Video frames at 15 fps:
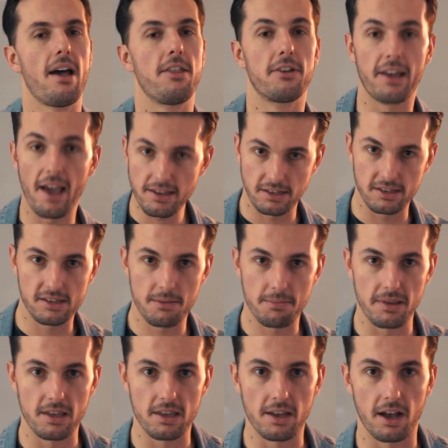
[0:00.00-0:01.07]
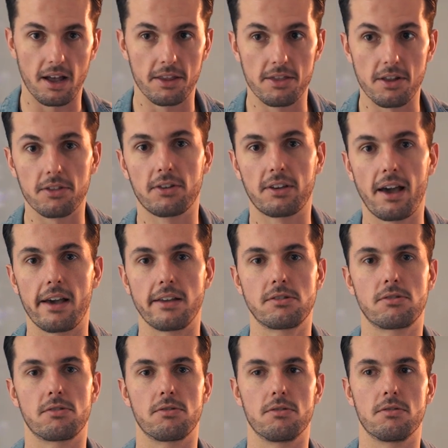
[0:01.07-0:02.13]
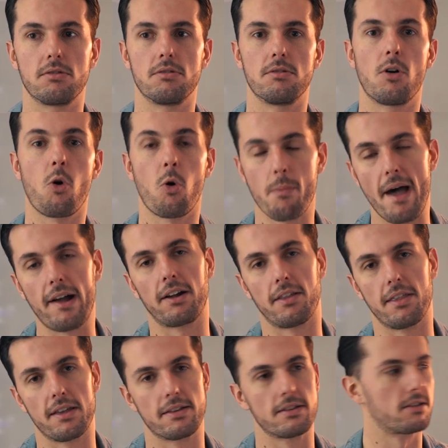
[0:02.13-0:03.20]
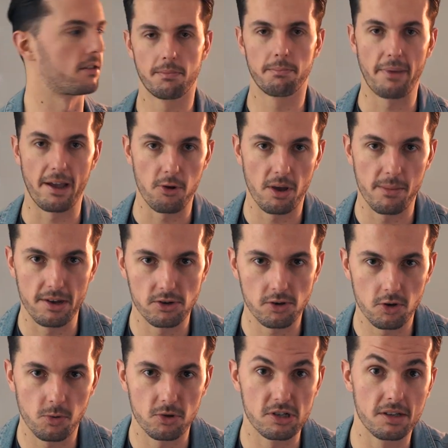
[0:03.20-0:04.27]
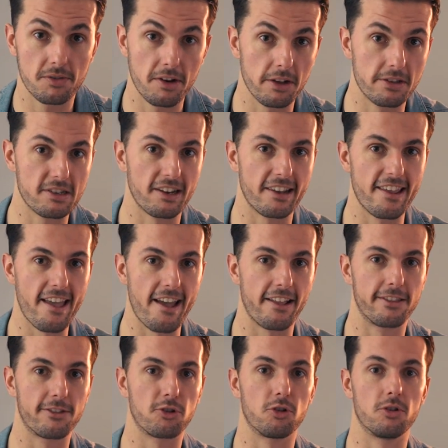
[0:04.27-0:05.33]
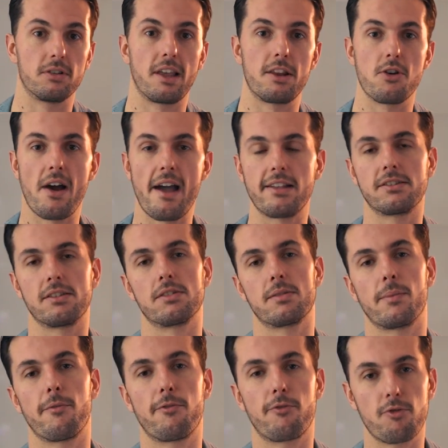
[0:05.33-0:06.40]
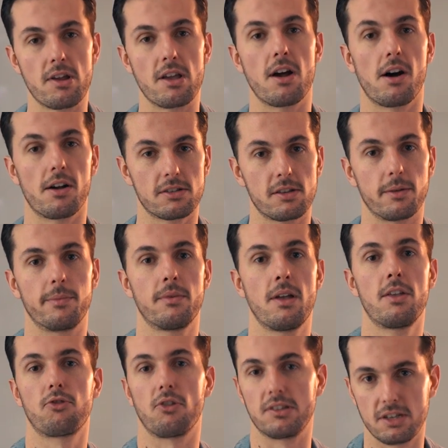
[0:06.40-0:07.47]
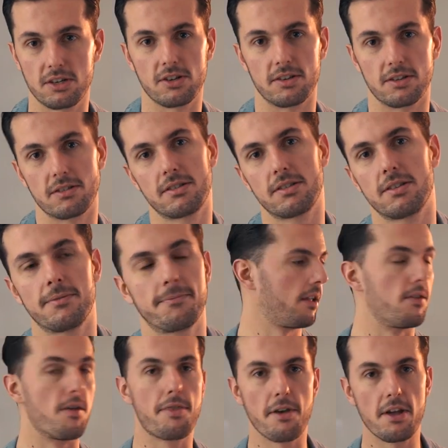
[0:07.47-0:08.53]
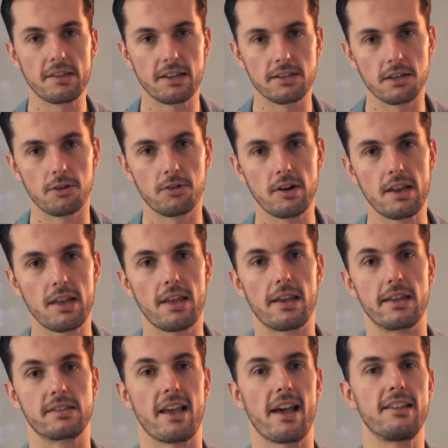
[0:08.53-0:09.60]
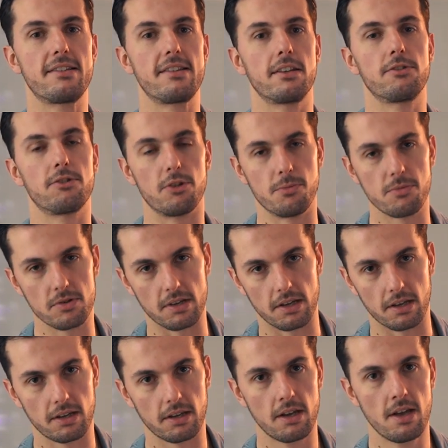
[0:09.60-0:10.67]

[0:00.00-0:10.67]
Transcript: and the guys at DP are not the kinds to hold back on these. By the way, make sure you watch this video until the end to get your hands on some free awesome transitions. And the third category is editing to the music.